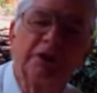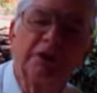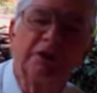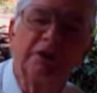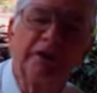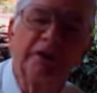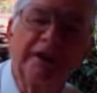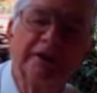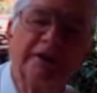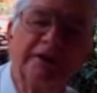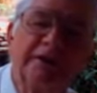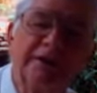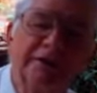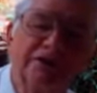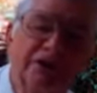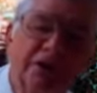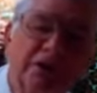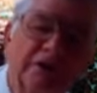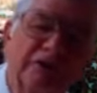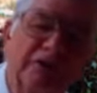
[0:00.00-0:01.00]
He had
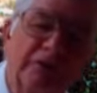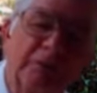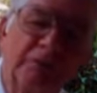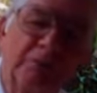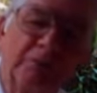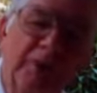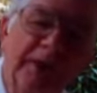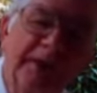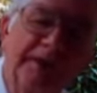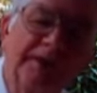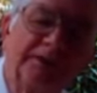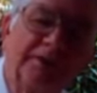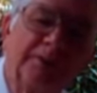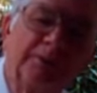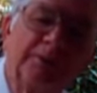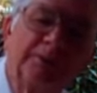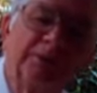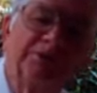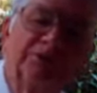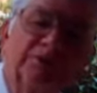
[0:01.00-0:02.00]
hitchhiked from Maine
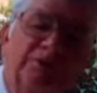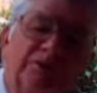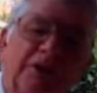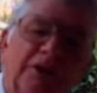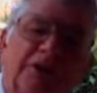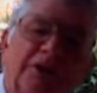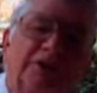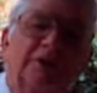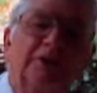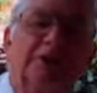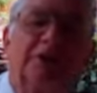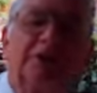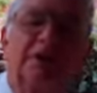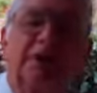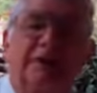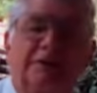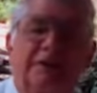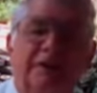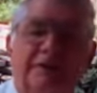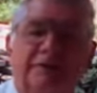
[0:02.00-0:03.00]
to Pennsylvania,
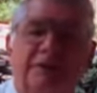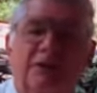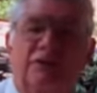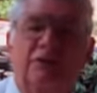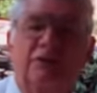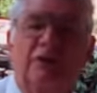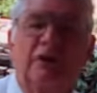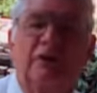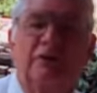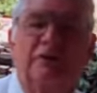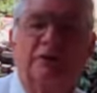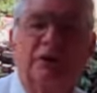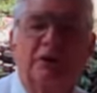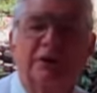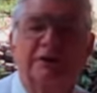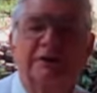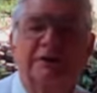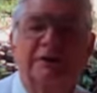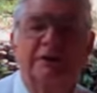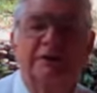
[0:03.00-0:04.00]
and they did not
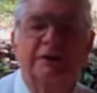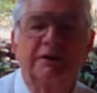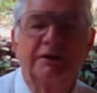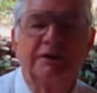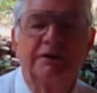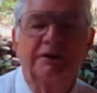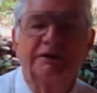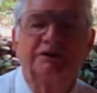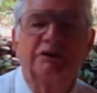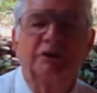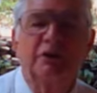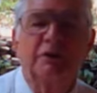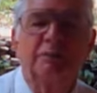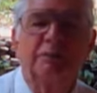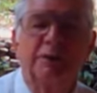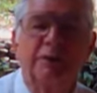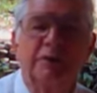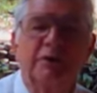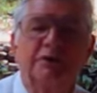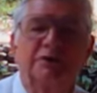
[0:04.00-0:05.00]
like his
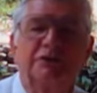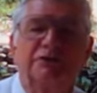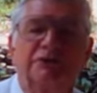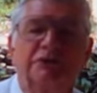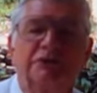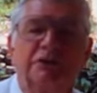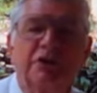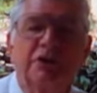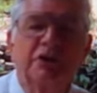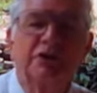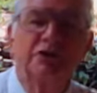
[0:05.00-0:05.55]
appearance.